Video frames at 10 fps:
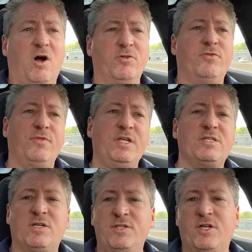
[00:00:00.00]
under
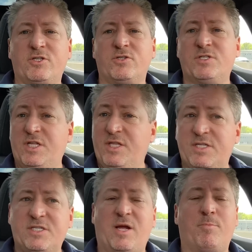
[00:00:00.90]
these conditions in
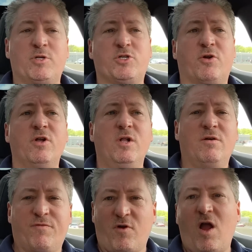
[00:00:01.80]
this temperature
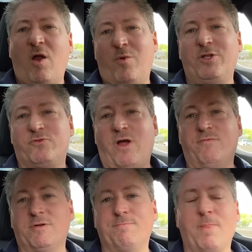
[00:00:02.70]
for highway
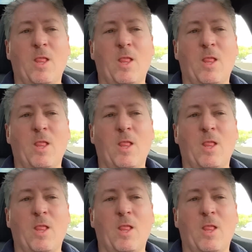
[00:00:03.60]
driving.